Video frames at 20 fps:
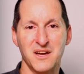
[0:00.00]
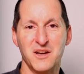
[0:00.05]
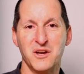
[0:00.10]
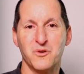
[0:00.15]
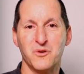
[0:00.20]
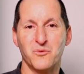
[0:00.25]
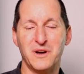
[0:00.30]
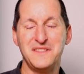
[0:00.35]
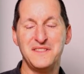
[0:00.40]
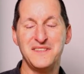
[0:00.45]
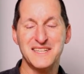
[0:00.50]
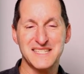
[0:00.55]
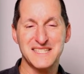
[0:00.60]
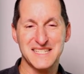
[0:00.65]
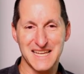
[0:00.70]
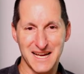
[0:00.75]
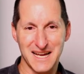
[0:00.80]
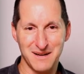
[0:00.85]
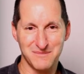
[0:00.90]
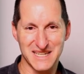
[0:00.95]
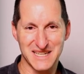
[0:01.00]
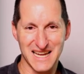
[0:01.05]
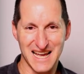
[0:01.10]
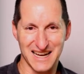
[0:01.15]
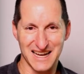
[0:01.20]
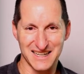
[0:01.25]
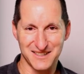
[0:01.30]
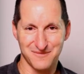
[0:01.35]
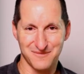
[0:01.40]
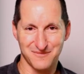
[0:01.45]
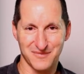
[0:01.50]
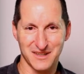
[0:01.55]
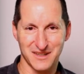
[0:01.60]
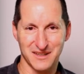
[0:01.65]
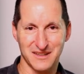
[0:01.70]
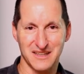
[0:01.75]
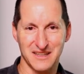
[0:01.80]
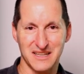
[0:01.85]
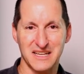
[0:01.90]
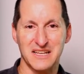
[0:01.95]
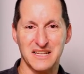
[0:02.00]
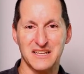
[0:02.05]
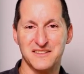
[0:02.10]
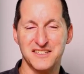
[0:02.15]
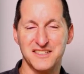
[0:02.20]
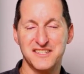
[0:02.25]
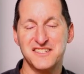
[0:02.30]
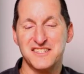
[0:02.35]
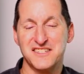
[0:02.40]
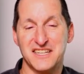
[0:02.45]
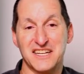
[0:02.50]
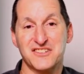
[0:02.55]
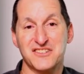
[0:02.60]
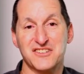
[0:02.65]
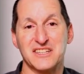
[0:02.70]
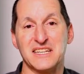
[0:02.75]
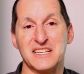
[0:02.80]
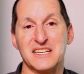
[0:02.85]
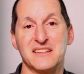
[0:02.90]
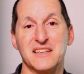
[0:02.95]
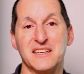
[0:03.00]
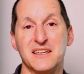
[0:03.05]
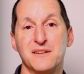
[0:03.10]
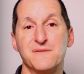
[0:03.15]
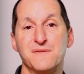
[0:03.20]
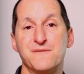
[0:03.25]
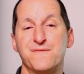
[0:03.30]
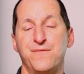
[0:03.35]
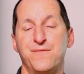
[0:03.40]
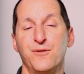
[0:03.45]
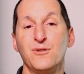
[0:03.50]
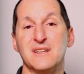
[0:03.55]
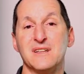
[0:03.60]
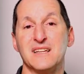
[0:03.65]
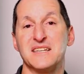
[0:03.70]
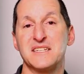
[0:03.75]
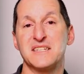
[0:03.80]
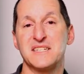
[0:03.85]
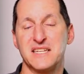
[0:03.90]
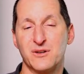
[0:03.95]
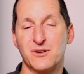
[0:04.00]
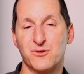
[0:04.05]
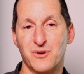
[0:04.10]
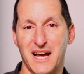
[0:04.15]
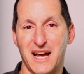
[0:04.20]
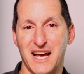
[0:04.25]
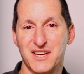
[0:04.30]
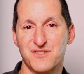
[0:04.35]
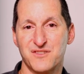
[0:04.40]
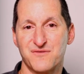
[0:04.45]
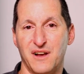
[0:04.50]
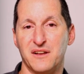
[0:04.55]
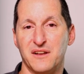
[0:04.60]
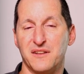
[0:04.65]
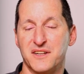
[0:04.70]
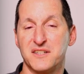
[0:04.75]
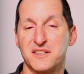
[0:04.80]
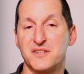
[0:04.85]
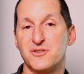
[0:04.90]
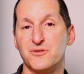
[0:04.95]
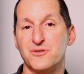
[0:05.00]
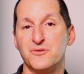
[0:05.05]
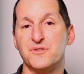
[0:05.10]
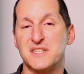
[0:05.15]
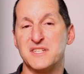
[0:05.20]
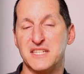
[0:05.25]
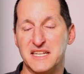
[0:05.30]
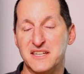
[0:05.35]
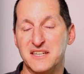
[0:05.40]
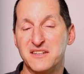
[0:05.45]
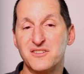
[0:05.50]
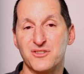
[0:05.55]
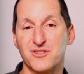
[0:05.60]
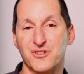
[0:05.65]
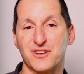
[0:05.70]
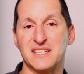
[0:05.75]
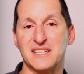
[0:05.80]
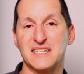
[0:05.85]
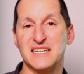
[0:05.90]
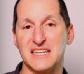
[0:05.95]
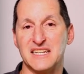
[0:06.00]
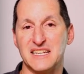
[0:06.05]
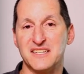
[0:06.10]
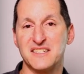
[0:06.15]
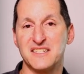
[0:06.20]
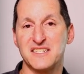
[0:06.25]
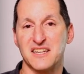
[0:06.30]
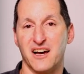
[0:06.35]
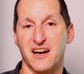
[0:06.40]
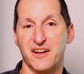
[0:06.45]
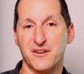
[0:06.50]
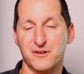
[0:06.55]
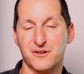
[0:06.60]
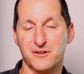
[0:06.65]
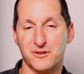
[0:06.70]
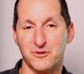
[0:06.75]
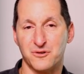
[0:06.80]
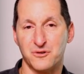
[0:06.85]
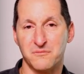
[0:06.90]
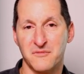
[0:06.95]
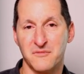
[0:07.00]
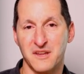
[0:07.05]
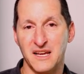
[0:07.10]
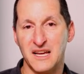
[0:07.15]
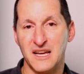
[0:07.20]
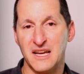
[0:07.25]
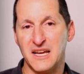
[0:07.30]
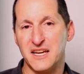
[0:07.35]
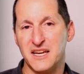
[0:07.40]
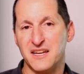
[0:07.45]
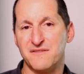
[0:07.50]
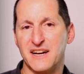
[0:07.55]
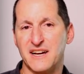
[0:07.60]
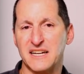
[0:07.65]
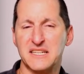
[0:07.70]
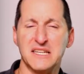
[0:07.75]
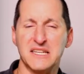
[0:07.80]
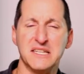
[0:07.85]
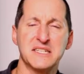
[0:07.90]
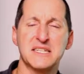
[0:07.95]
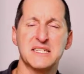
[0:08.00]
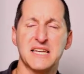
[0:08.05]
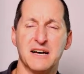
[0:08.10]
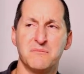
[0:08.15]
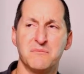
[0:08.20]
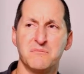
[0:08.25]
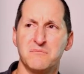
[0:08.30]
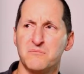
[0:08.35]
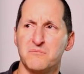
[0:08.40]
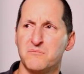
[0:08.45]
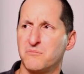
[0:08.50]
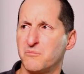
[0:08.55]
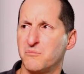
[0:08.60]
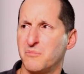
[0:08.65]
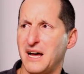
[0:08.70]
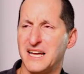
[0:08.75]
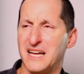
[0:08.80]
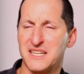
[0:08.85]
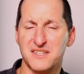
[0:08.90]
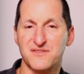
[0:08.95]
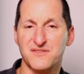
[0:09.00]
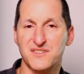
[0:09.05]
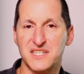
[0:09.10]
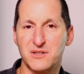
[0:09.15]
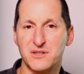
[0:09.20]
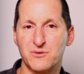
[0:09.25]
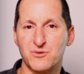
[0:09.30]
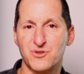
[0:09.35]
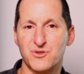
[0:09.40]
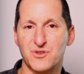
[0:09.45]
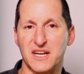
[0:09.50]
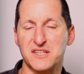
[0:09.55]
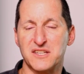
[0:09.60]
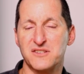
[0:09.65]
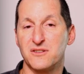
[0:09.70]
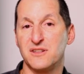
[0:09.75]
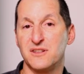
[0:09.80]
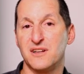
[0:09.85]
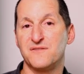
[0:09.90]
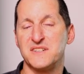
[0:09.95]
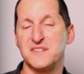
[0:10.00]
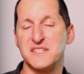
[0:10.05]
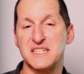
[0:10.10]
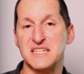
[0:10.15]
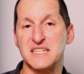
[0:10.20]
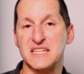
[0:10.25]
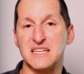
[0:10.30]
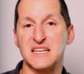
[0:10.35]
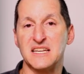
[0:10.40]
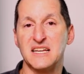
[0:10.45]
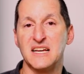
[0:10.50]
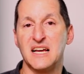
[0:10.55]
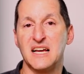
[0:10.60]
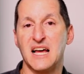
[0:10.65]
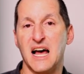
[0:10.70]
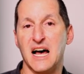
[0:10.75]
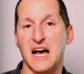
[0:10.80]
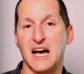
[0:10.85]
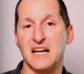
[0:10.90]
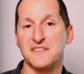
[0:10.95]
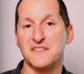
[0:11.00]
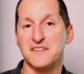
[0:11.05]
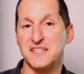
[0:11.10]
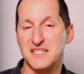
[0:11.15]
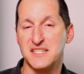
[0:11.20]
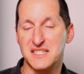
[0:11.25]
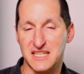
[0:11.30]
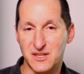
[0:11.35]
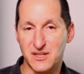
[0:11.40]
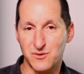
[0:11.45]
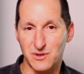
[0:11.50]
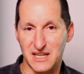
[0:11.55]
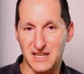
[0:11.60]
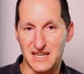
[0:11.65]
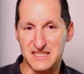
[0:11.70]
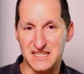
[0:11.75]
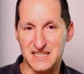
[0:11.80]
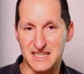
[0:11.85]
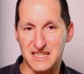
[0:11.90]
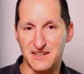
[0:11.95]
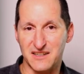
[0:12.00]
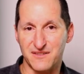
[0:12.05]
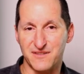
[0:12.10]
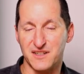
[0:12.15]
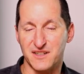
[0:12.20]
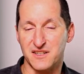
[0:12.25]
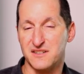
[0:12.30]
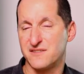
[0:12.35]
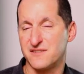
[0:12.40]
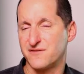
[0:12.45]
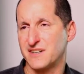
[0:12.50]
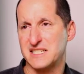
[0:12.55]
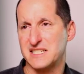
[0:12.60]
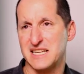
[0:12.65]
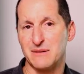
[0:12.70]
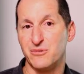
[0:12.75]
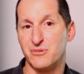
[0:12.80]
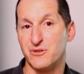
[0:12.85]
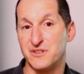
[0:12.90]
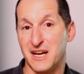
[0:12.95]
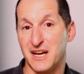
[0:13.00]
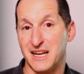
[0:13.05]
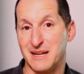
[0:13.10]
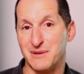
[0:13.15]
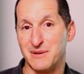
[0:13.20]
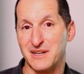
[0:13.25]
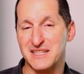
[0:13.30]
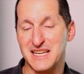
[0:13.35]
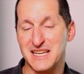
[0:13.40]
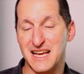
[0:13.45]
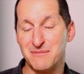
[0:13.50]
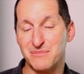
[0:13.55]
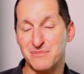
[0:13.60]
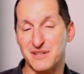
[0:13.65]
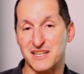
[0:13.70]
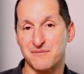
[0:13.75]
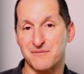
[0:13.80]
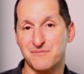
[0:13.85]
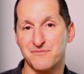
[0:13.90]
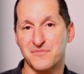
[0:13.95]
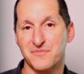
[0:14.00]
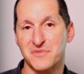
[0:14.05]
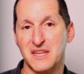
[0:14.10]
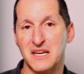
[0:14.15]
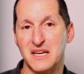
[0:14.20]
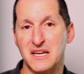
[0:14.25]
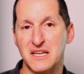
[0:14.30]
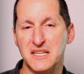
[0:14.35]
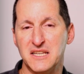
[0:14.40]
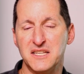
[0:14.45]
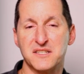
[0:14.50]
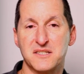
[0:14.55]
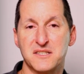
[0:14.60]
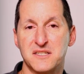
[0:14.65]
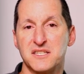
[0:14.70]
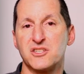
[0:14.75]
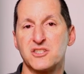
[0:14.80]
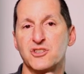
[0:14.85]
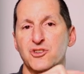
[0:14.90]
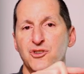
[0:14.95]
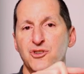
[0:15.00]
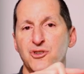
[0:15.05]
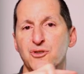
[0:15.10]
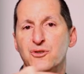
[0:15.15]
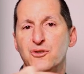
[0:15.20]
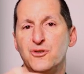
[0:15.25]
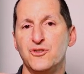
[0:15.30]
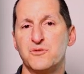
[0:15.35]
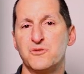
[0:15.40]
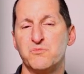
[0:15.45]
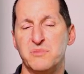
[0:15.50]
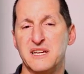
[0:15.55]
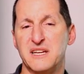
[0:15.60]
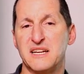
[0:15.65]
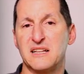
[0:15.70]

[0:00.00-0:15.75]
When this comes out, this is actually the full SQL hash value that is used internally inside Oracle. In fact, in some parts of SQL Trace, you'll often see the SQL ID for example, dynamic sampling is this huge, big,